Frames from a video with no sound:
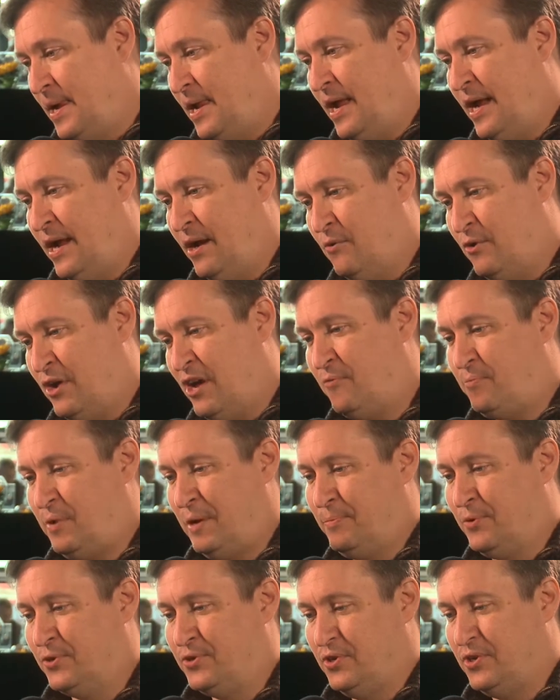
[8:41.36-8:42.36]
And we have
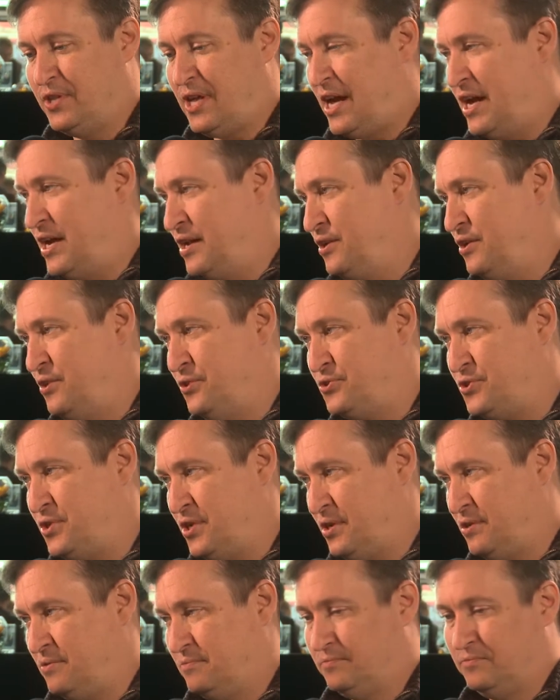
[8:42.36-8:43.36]
people do that
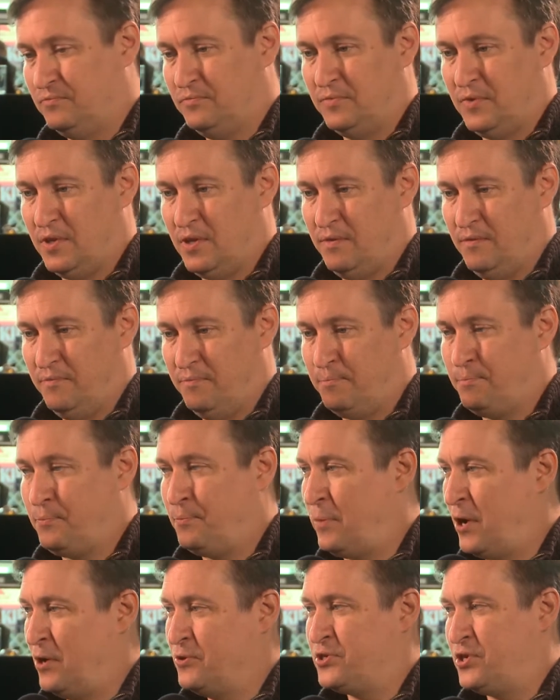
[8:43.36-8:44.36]
using
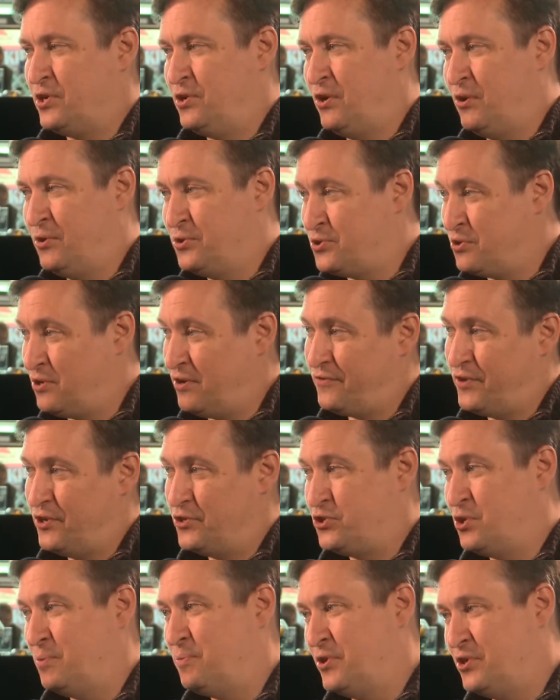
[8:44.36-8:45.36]
Post-it notes, or if they're
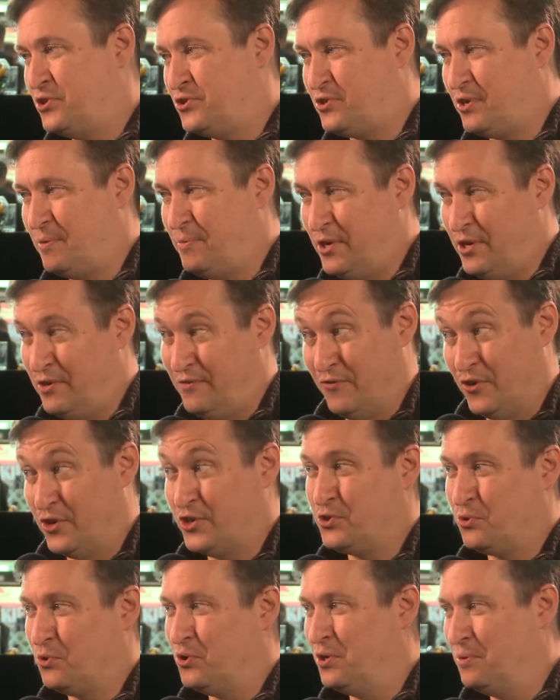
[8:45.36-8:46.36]
super distributed,
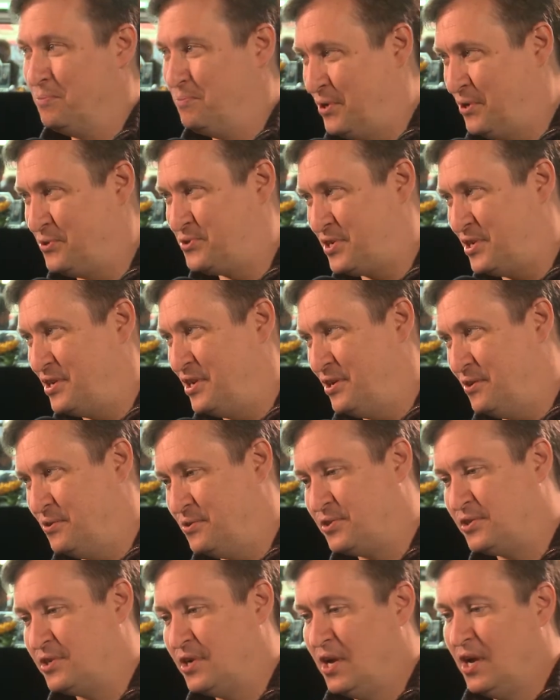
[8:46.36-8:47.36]
virtual Post-it
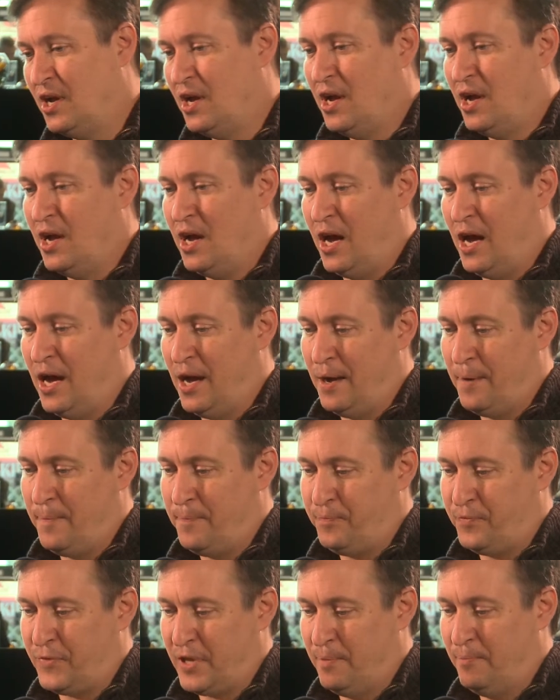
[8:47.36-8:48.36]
notes.
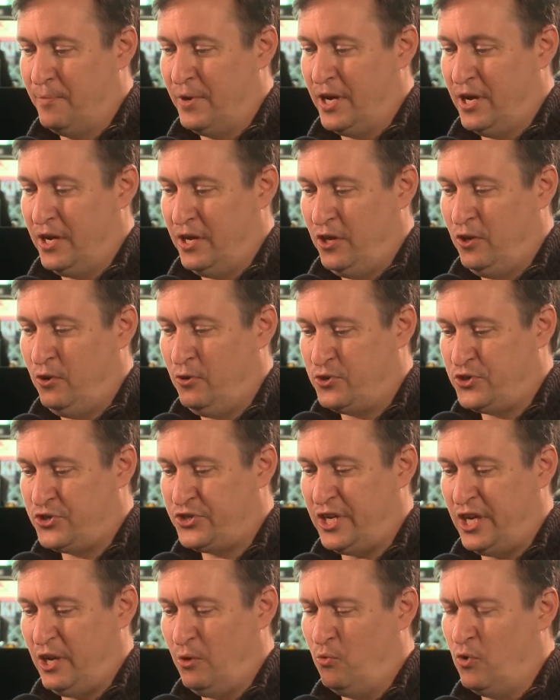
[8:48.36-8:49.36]
But you
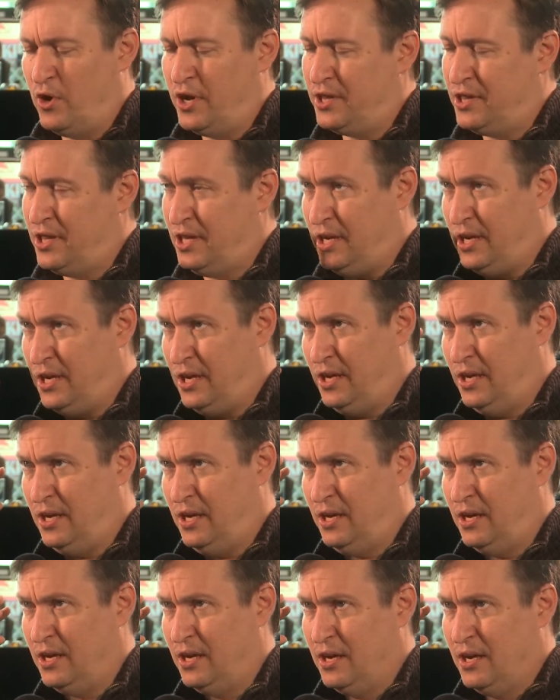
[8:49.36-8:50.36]
see what
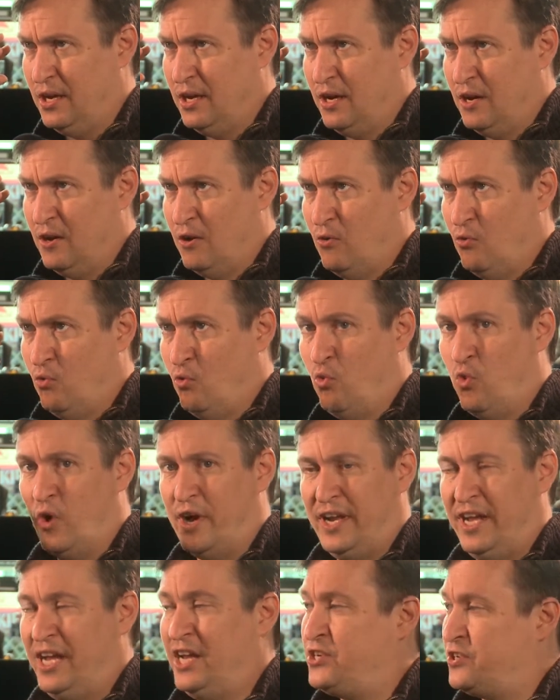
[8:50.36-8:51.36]

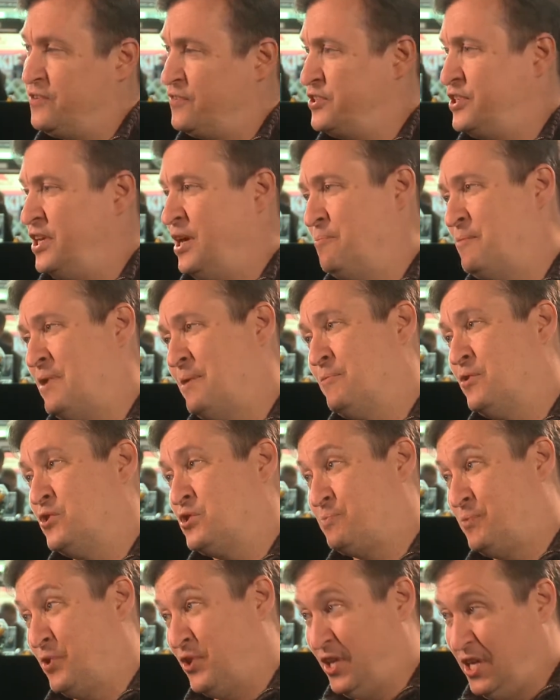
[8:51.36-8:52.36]
each of the team
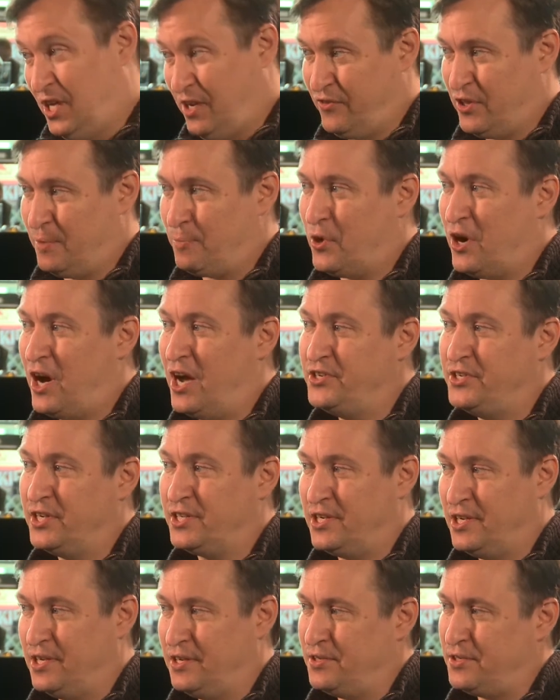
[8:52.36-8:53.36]
members believe the
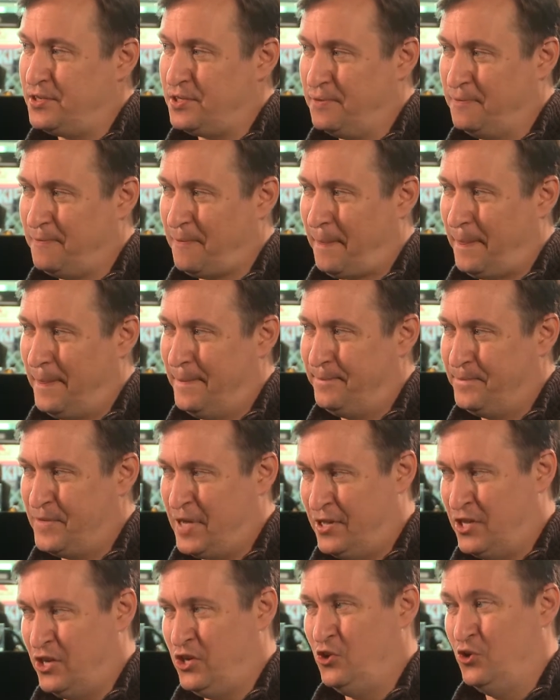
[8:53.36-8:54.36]
project is,
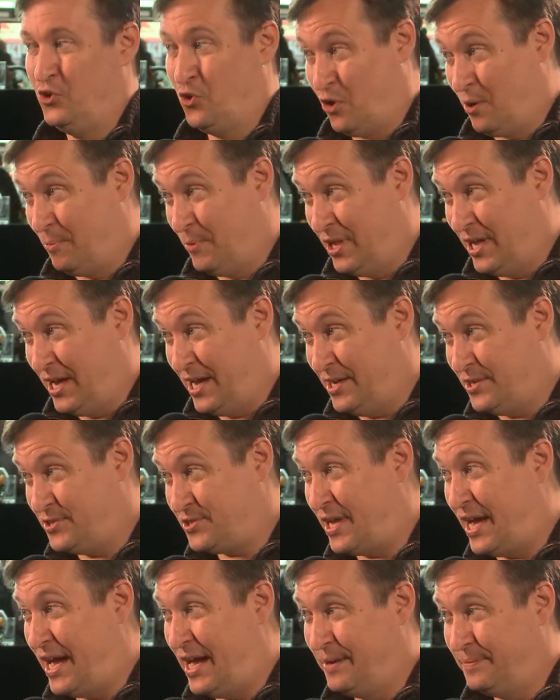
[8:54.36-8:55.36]
and then you normalize
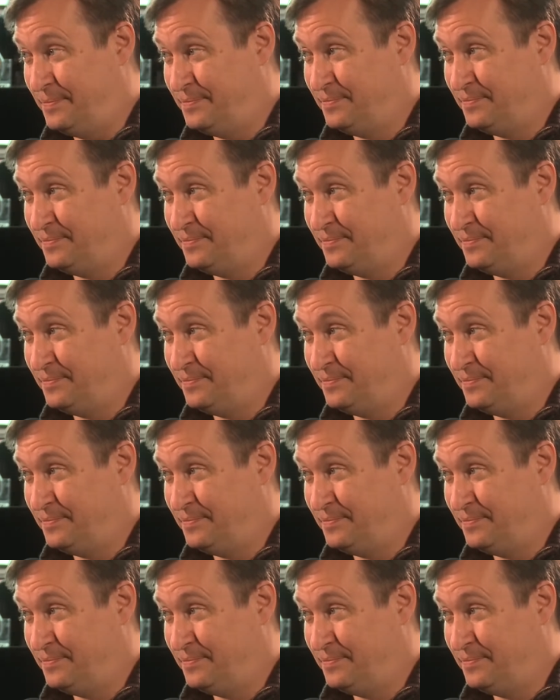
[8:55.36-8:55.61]
that.